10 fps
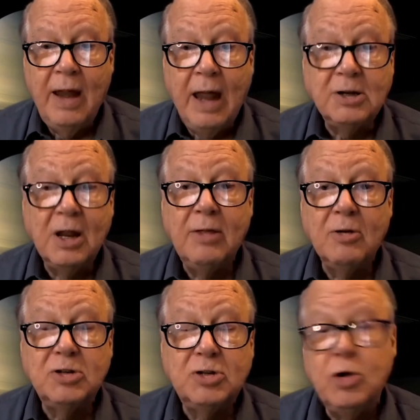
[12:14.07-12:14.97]
And actually,
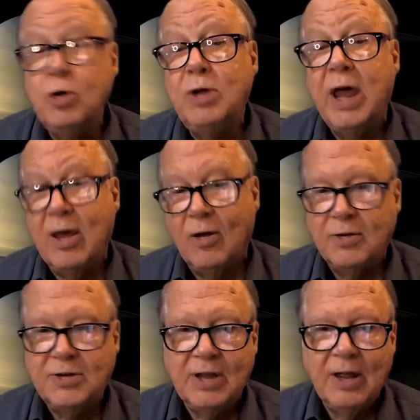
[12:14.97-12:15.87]
there's two
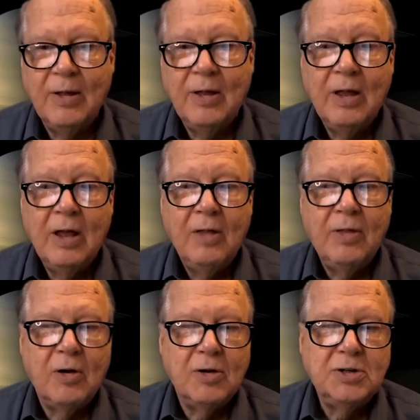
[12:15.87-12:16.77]
tails.
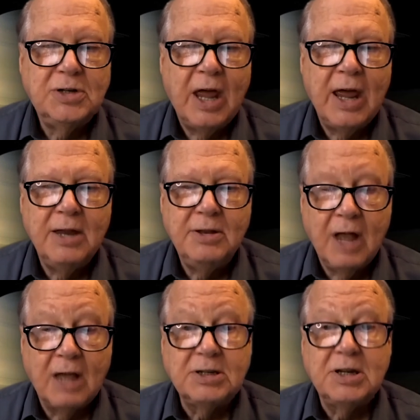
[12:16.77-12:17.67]
There's a
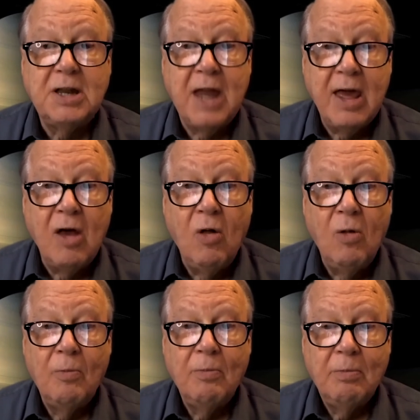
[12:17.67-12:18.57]
dust
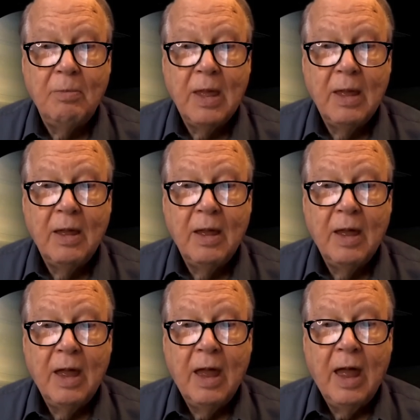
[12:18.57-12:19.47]
tail,
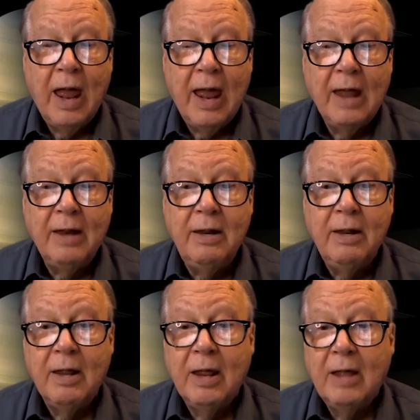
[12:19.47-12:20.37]
and
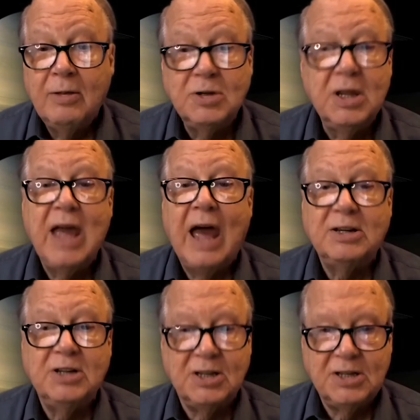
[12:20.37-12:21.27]
there's a
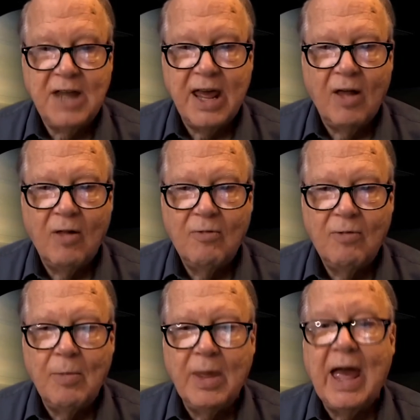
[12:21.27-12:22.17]
gaseous tail
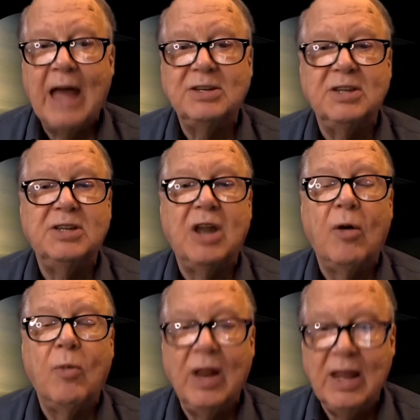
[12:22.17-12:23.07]
from the gases that
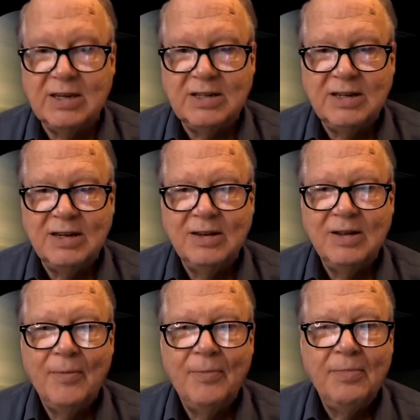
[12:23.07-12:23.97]
are released.
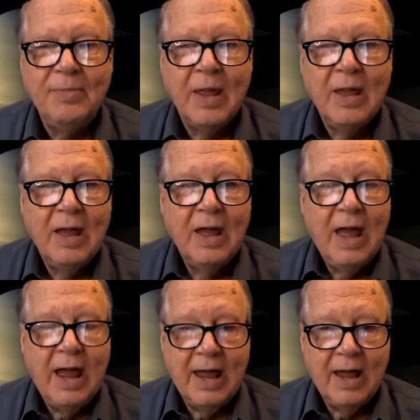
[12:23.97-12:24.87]

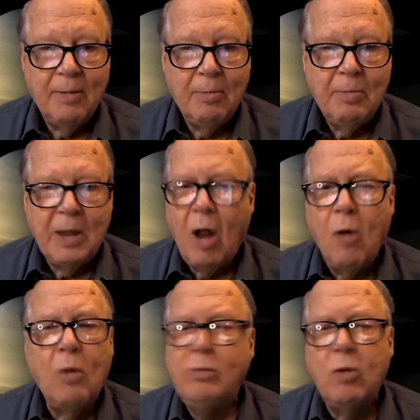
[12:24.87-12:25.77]
And they
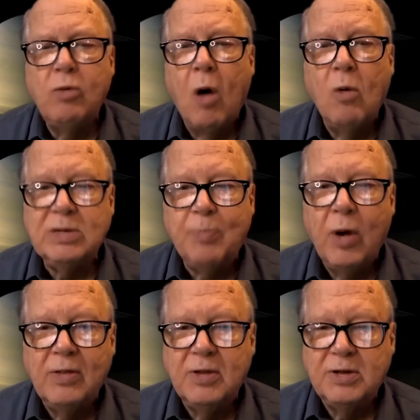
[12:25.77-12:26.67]
don't always
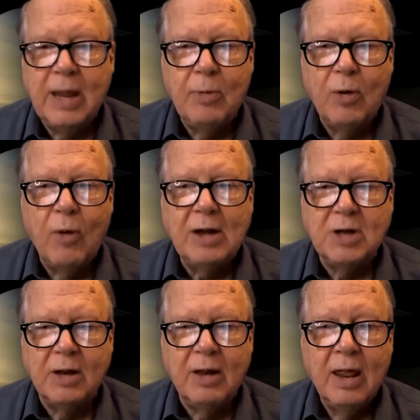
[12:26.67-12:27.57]
point in the same
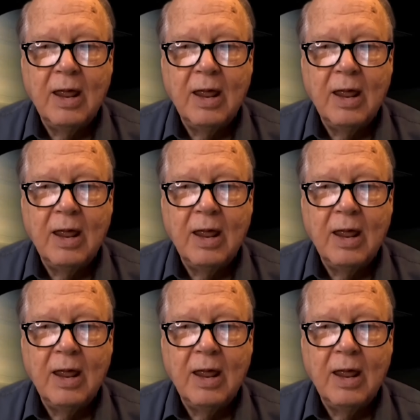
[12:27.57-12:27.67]
direction.